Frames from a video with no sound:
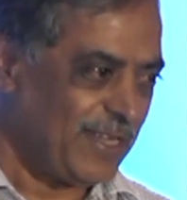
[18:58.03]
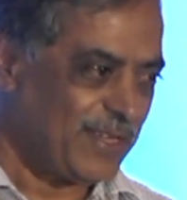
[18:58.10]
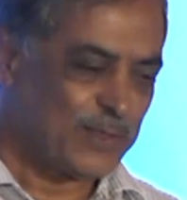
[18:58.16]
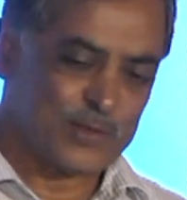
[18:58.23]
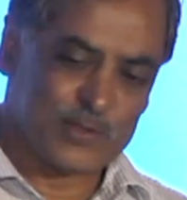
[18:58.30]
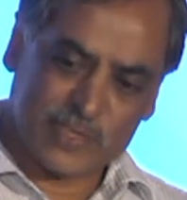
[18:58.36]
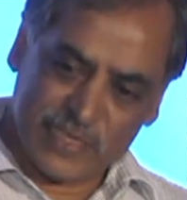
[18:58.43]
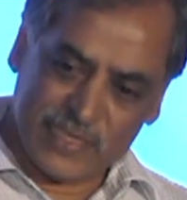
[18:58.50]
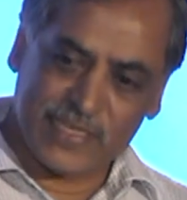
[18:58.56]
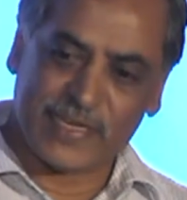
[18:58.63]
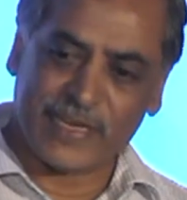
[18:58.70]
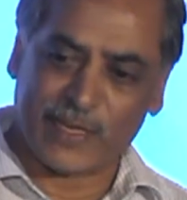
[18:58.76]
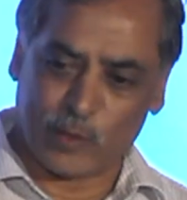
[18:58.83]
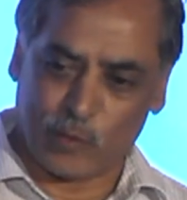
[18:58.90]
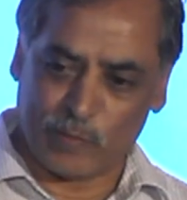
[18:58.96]
So
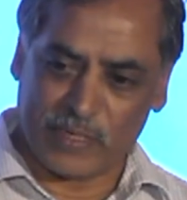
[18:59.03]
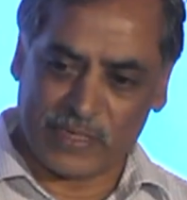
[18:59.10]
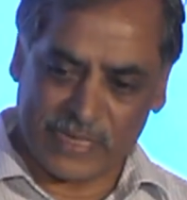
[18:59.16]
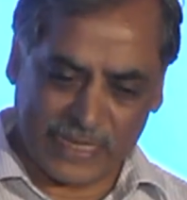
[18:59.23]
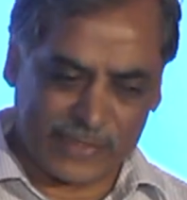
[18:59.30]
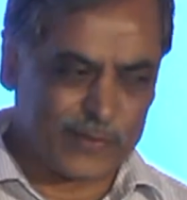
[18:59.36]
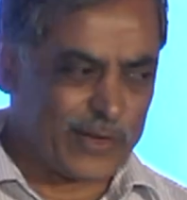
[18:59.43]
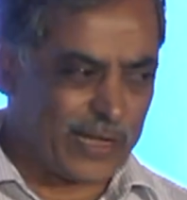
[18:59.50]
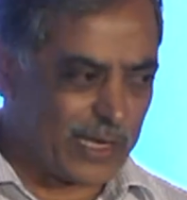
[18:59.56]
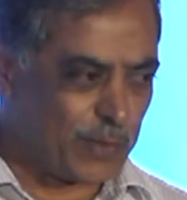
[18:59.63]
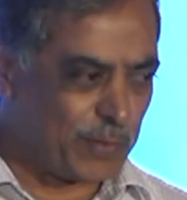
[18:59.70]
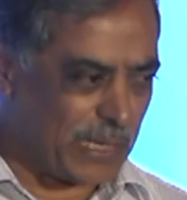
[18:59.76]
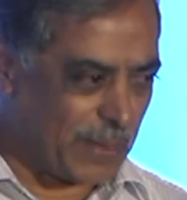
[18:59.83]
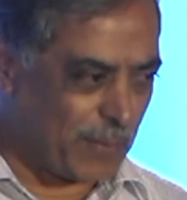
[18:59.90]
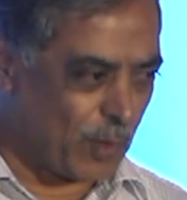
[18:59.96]
synthetic ruby, it's actually
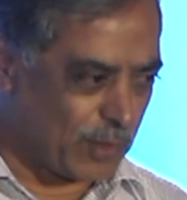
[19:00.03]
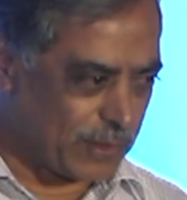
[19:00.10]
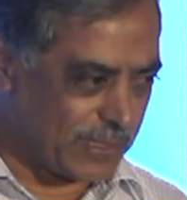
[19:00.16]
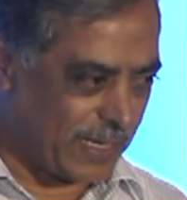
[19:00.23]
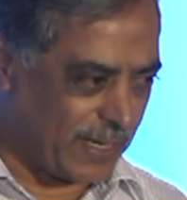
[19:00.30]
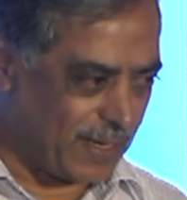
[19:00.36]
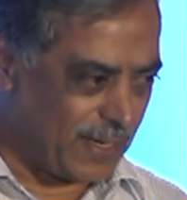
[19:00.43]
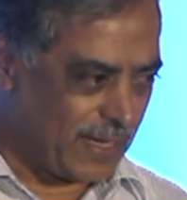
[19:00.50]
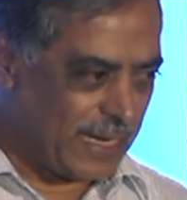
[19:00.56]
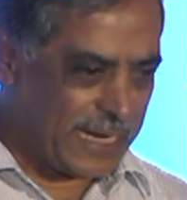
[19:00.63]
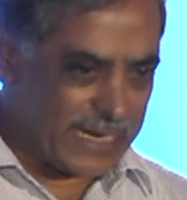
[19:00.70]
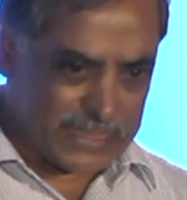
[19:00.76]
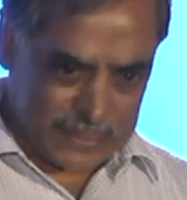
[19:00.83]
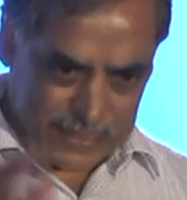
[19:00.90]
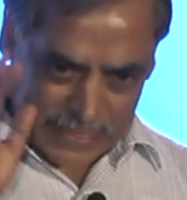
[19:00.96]
aluminum oxide.
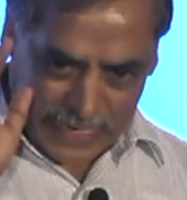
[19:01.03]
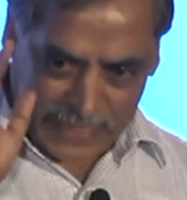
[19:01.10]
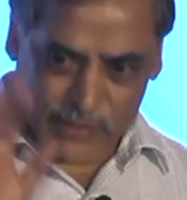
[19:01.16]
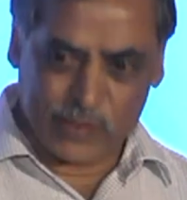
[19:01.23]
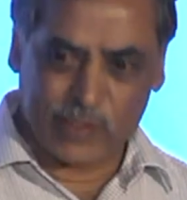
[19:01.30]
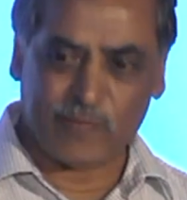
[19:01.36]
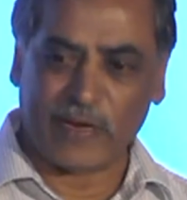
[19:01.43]
It's actually